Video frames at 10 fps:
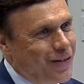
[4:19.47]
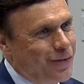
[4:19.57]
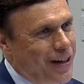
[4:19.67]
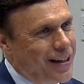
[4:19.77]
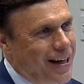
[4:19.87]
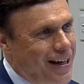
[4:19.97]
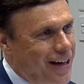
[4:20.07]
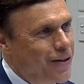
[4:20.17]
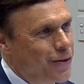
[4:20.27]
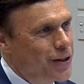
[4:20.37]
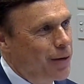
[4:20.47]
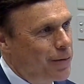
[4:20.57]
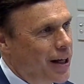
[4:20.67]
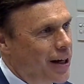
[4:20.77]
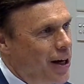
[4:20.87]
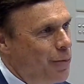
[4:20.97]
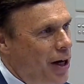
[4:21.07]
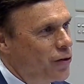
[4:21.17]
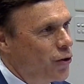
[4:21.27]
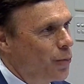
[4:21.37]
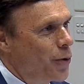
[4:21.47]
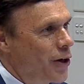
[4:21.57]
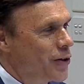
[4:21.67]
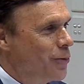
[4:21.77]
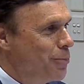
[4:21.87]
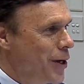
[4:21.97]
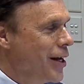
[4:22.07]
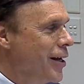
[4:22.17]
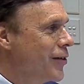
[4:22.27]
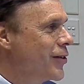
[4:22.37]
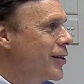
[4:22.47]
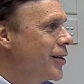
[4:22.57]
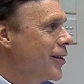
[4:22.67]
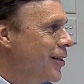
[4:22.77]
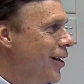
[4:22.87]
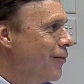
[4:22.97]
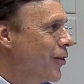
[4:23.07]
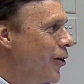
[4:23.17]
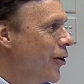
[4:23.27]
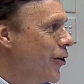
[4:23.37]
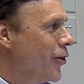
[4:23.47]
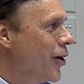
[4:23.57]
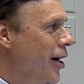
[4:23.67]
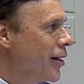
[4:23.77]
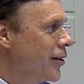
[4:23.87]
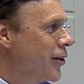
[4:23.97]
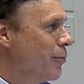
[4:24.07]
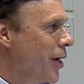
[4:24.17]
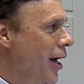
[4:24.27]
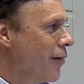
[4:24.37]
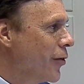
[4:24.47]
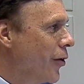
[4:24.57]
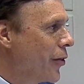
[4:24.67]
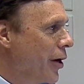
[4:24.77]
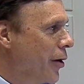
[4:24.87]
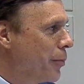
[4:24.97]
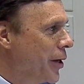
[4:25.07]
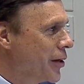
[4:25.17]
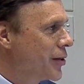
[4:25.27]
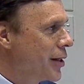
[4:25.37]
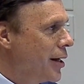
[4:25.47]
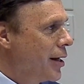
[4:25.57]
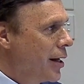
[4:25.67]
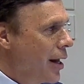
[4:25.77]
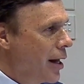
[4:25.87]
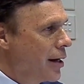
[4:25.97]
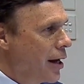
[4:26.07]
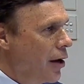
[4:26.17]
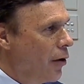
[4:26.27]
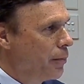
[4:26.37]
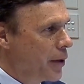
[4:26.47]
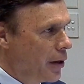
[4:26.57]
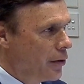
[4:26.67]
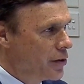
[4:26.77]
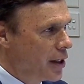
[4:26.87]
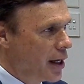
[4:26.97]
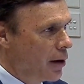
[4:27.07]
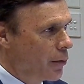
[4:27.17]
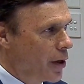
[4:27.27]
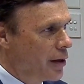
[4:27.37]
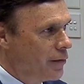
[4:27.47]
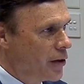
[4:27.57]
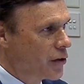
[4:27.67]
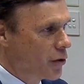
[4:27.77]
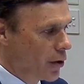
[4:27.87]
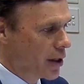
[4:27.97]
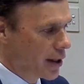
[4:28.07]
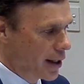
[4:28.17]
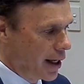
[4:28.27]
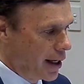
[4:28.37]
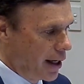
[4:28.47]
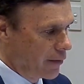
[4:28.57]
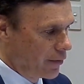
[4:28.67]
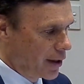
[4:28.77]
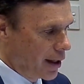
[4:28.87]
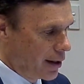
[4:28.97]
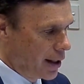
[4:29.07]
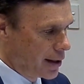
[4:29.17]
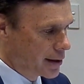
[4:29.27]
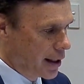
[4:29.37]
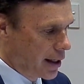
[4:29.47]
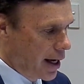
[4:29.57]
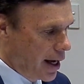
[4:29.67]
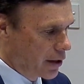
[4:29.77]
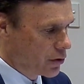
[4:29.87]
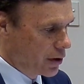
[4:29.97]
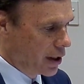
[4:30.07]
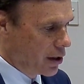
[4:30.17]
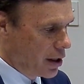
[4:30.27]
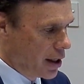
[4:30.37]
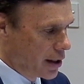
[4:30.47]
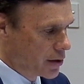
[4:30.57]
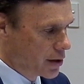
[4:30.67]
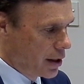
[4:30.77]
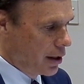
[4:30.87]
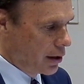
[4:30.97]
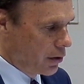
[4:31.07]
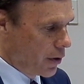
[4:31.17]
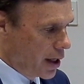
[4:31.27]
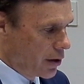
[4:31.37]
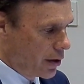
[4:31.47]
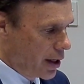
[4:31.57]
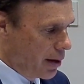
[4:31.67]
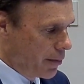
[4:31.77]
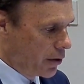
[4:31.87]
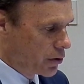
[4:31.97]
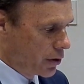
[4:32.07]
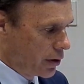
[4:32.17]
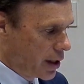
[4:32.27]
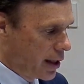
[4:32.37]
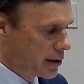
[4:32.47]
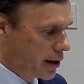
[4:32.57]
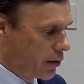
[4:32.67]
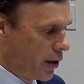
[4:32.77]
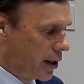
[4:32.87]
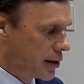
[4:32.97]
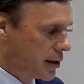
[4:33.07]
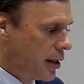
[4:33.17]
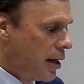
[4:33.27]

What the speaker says: But they can do something about your present B's if they're a good cognitive behavioral therapist and help you to get rid of distorted thinking that is going to actually cause greater emotional consequence.